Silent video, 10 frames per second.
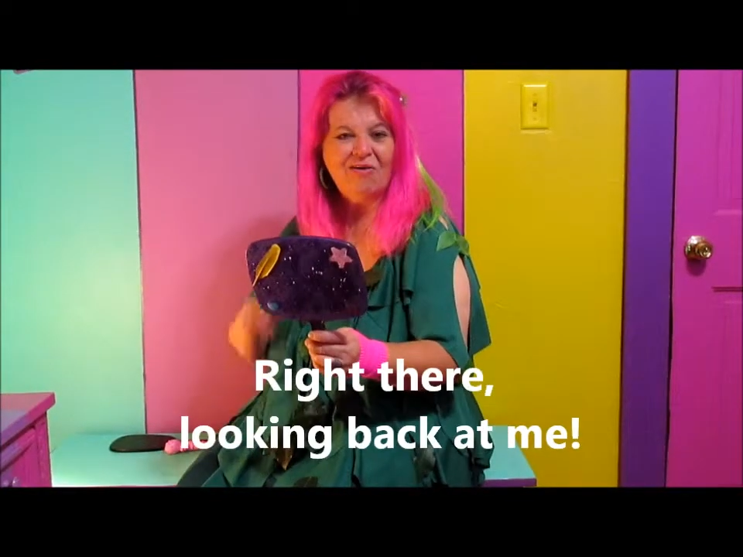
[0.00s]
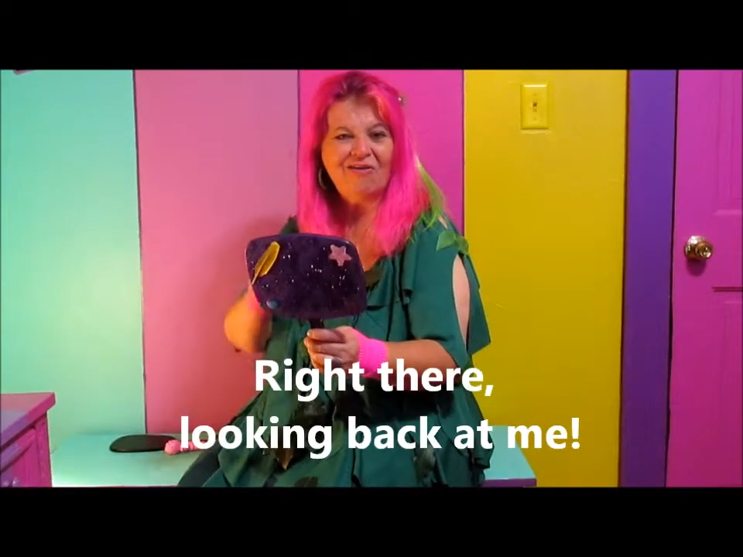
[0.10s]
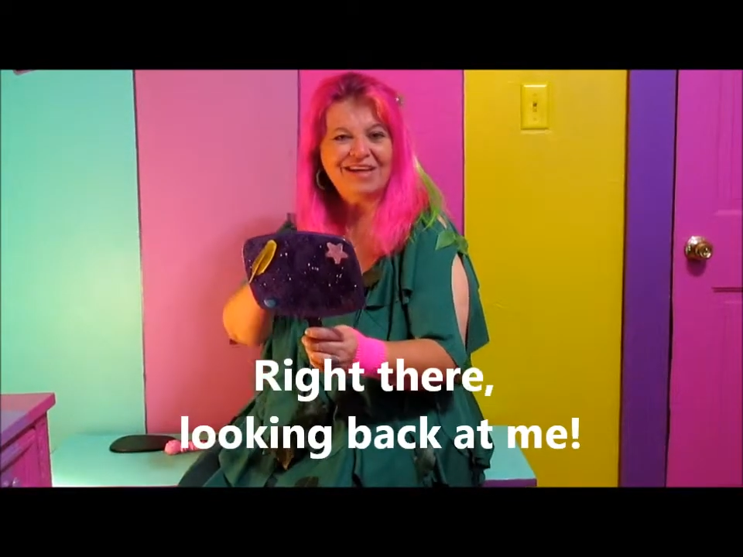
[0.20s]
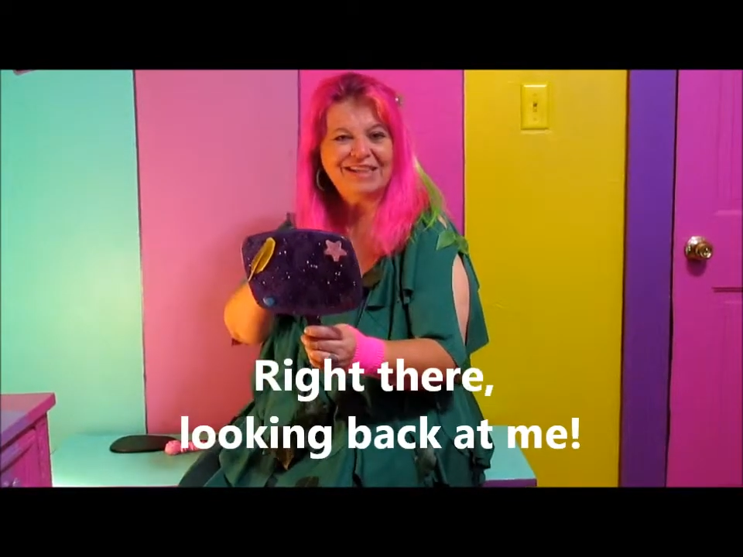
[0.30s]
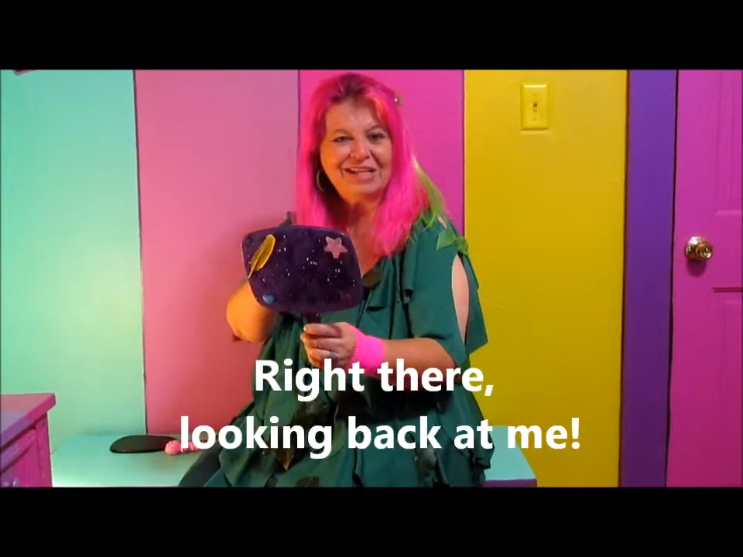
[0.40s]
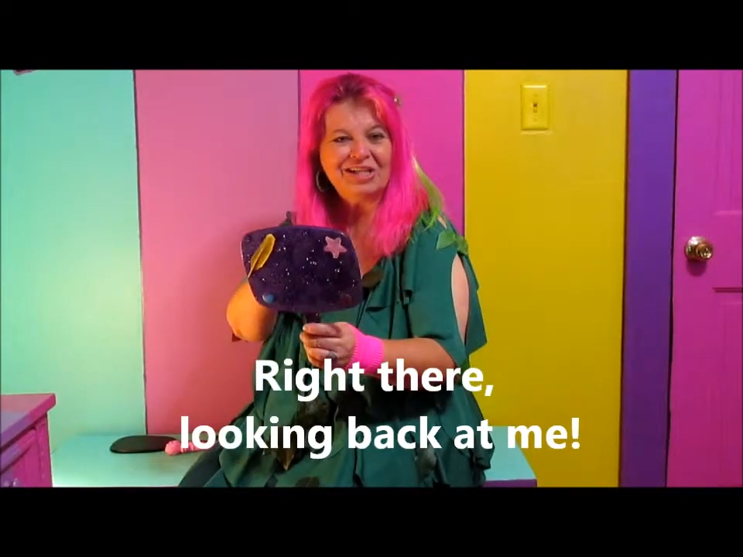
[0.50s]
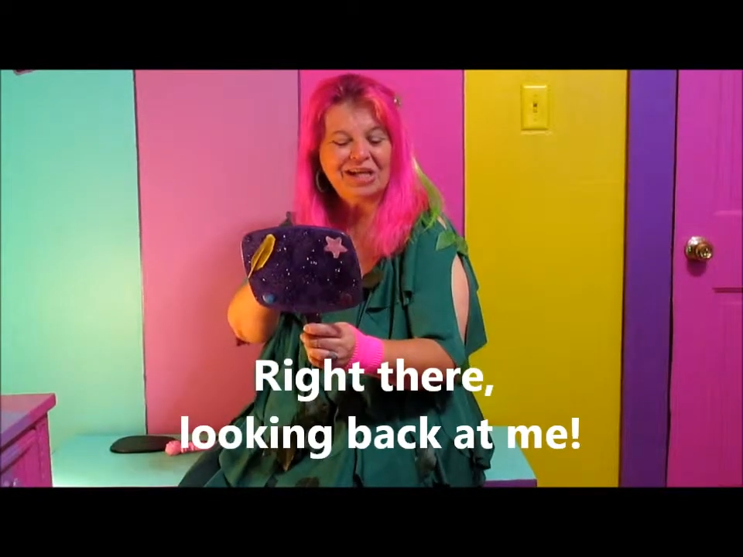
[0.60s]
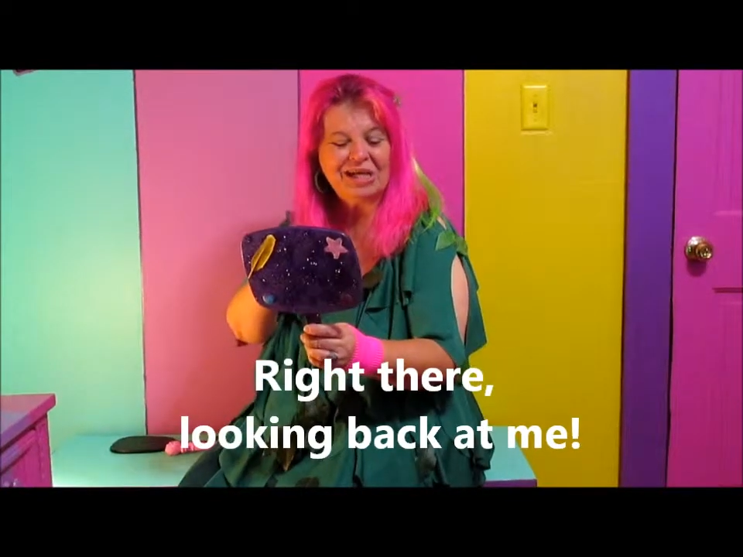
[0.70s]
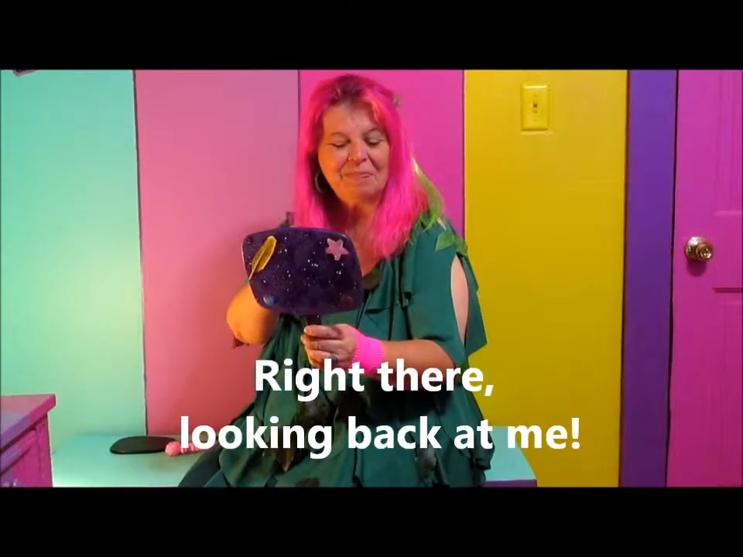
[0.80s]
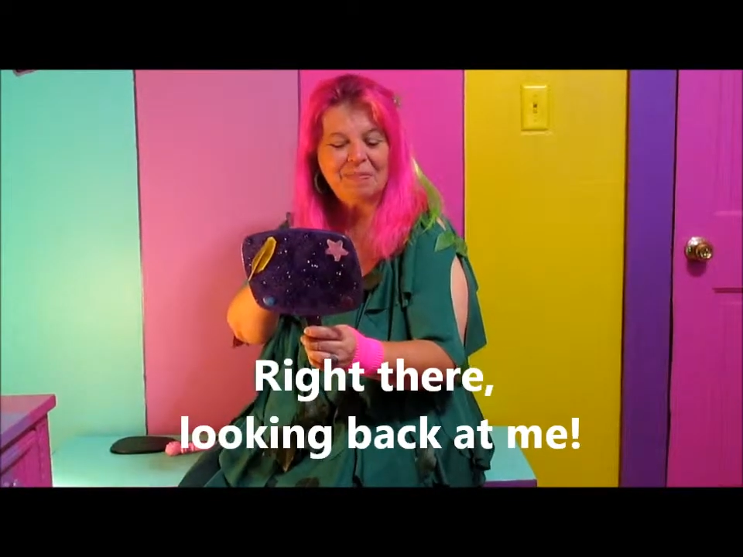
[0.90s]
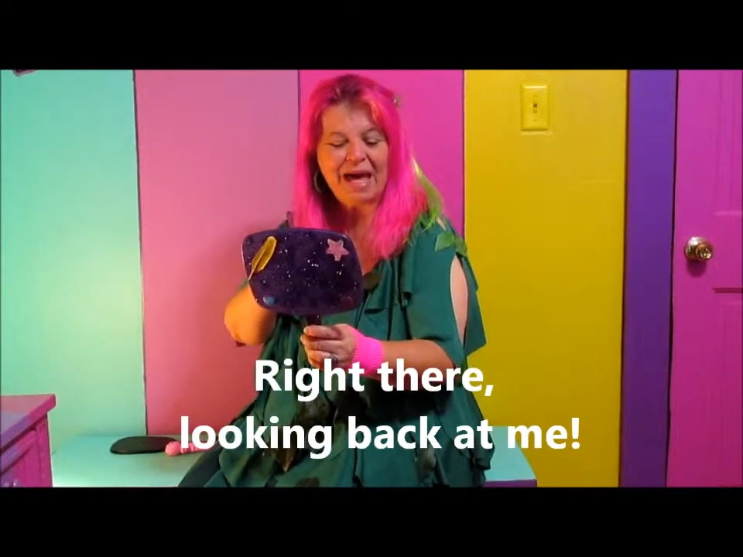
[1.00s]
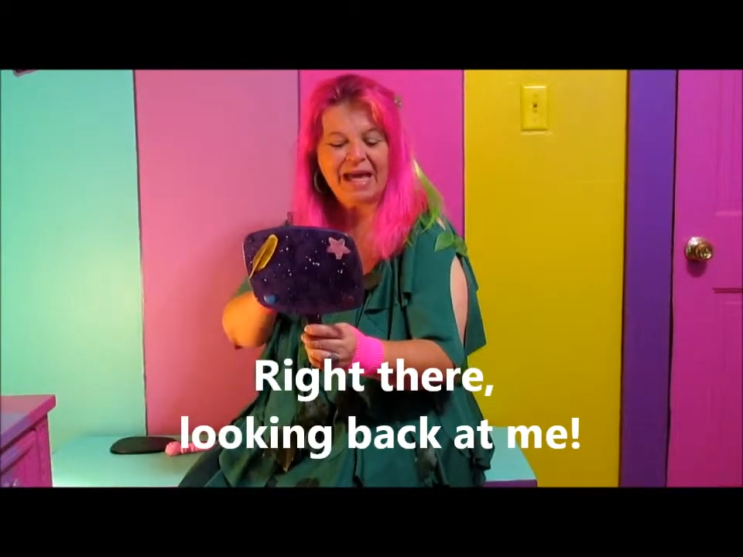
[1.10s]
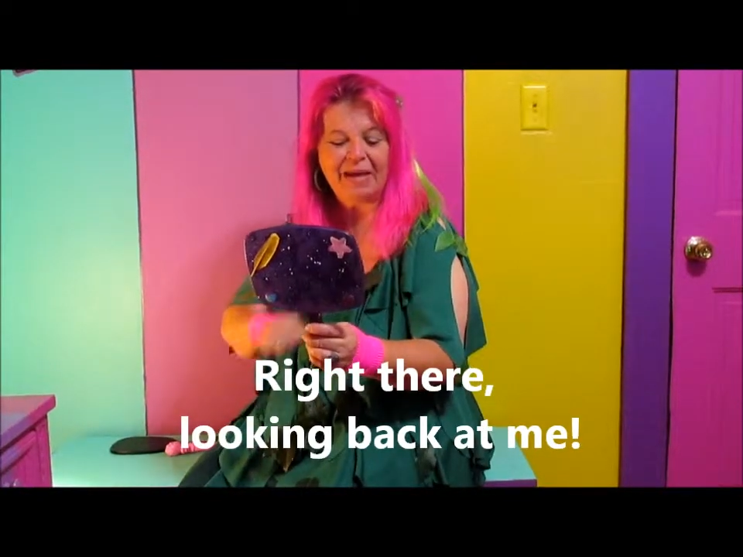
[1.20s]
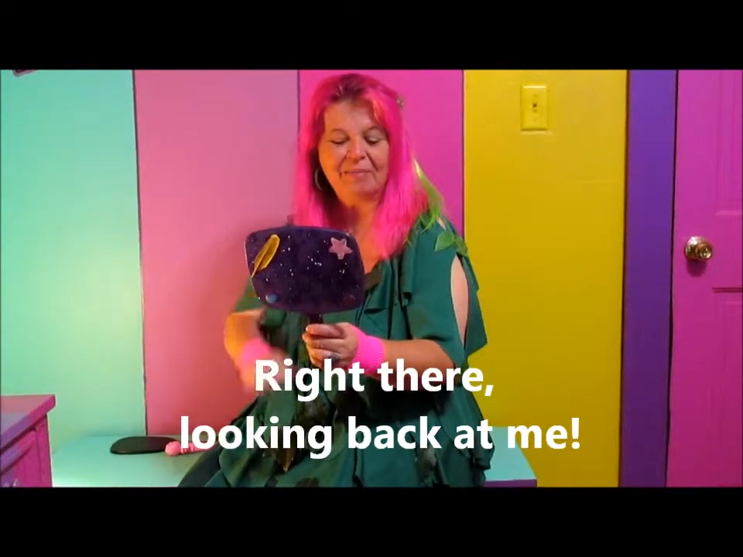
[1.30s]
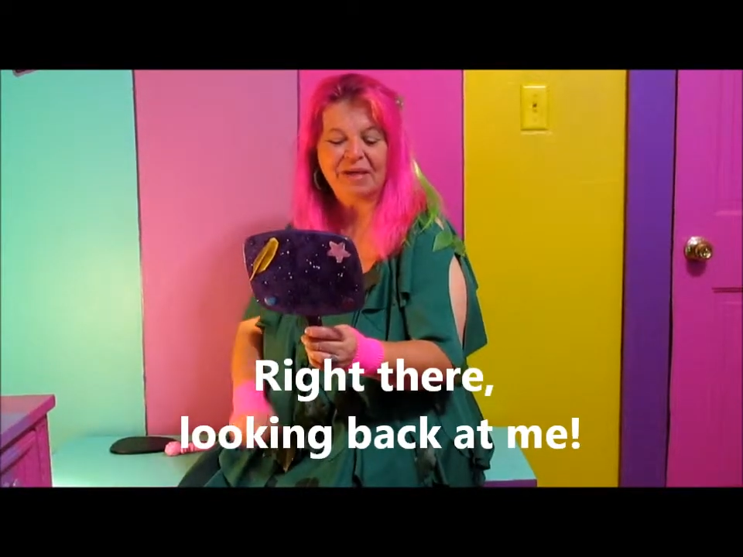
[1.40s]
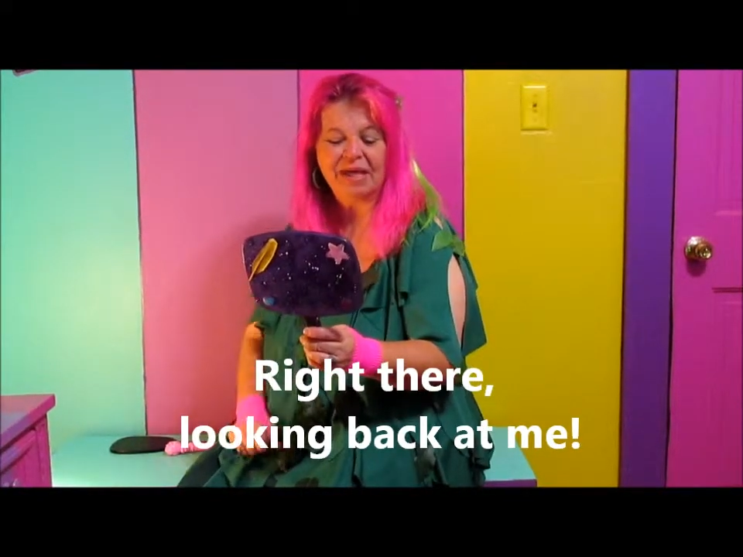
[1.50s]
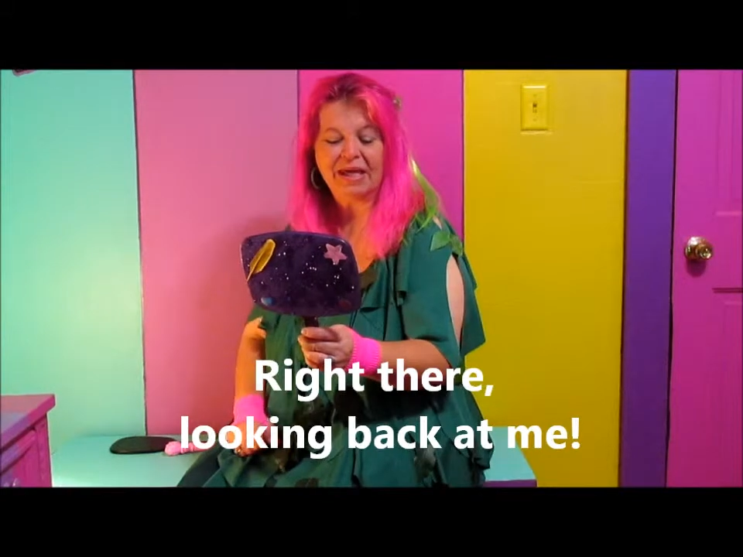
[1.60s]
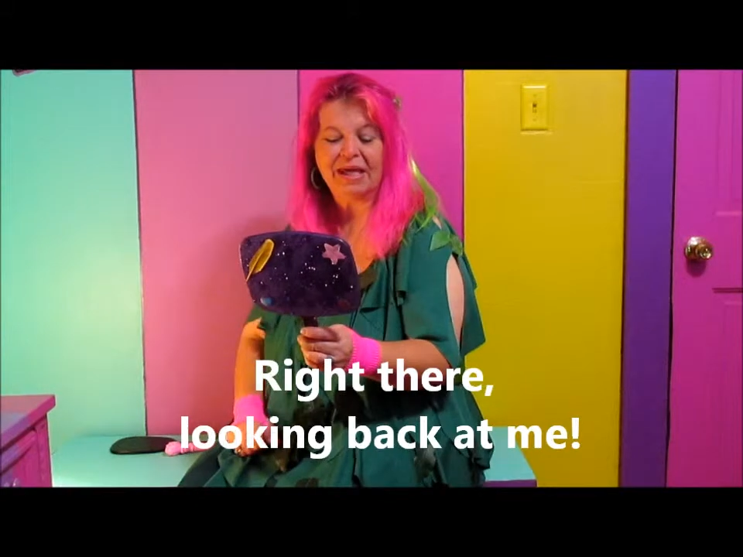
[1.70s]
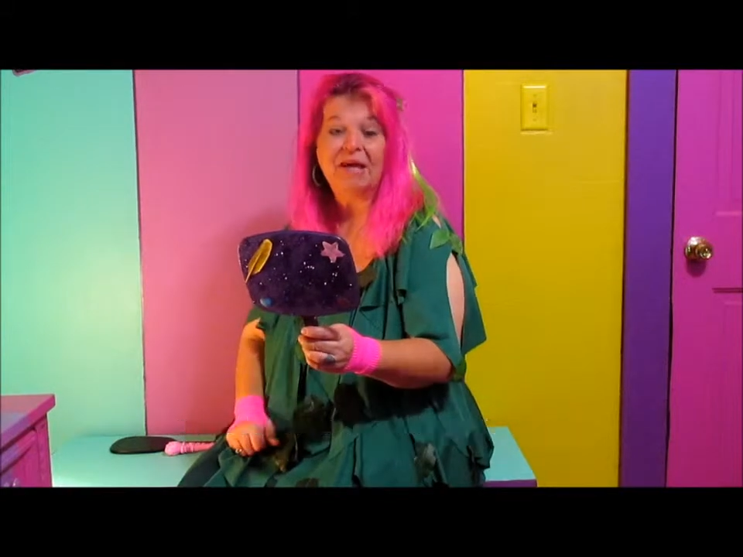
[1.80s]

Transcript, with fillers: right there looking back at me.